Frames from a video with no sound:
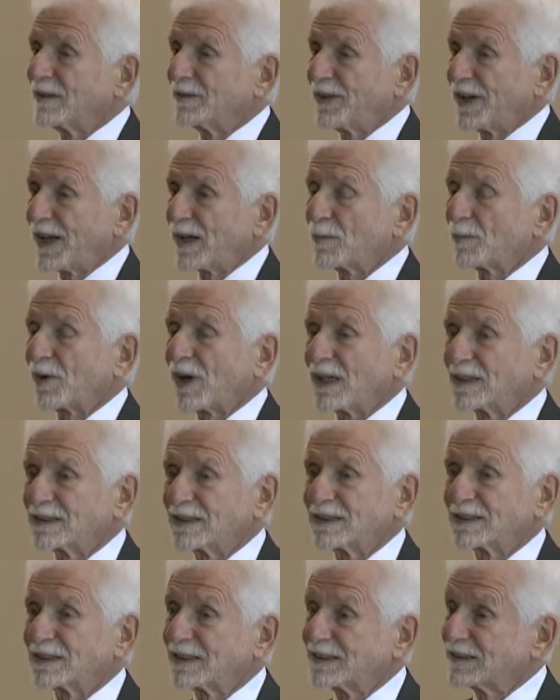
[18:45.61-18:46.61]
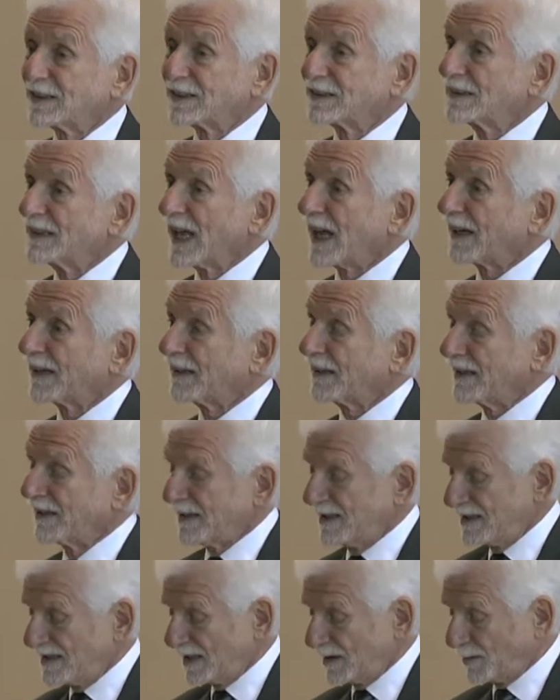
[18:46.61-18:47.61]
of that process because it's not an
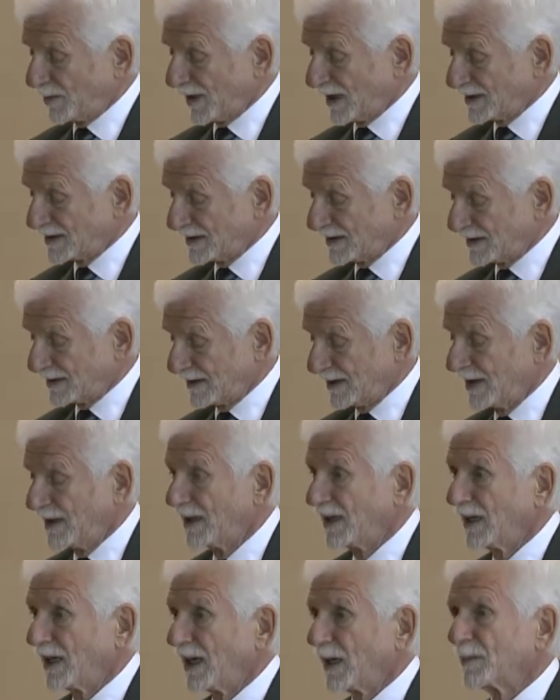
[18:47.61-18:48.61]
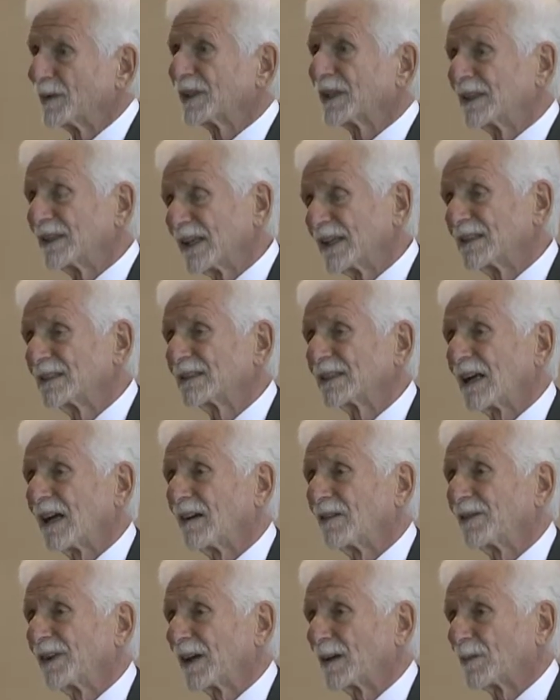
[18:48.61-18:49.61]
easy process, but then they
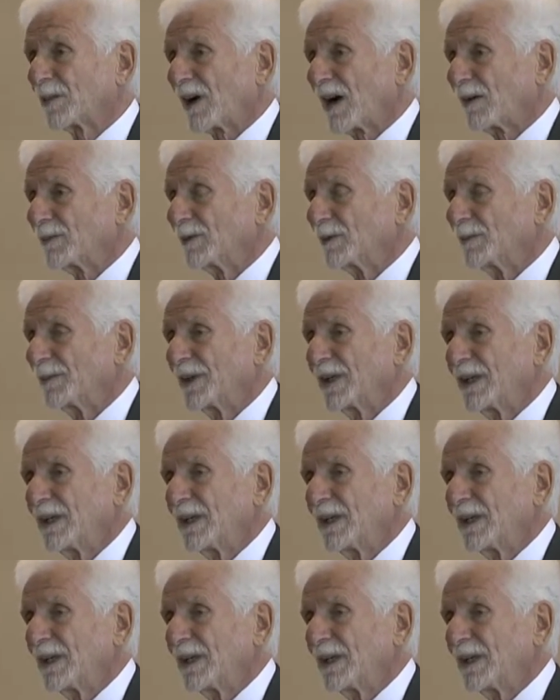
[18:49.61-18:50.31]
solve that problem.